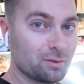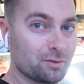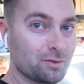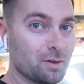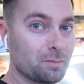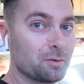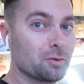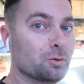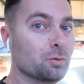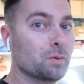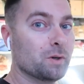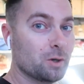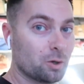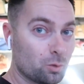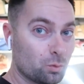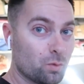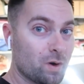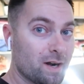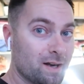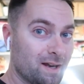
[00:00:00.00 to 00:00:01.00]
this up, because we
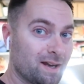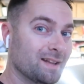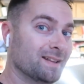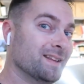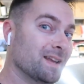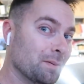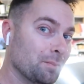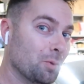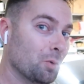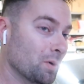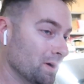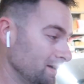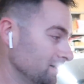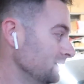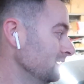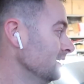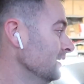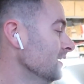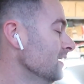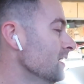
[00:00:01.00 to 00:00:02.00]
are ready at that point.
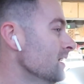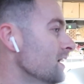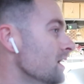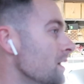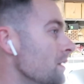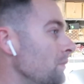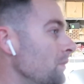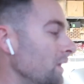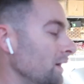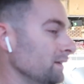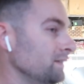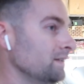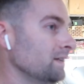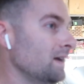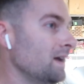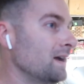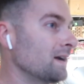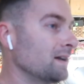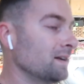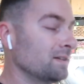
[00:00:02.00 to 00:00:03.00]
But
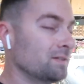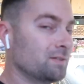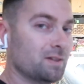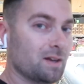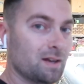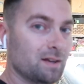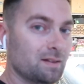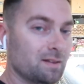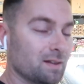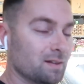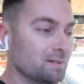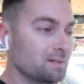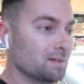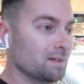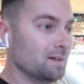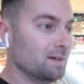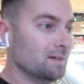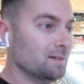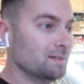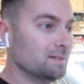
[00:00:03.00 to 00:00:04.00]
I gotta say
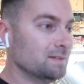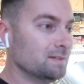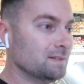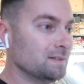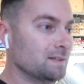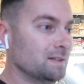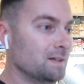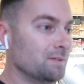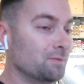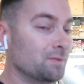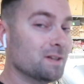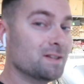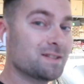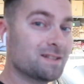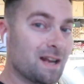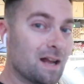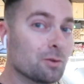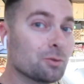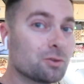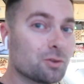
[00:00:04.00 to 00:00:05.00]
that if this
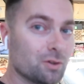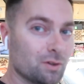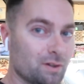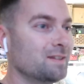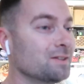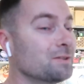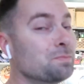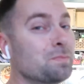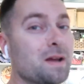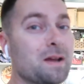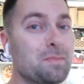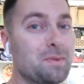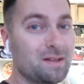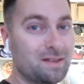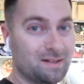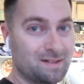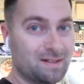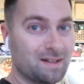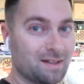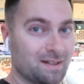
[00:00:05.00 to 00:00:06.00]
sounds good, this may be
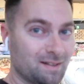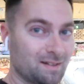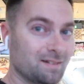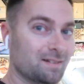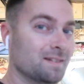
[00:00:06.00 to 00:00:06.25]
the ticket.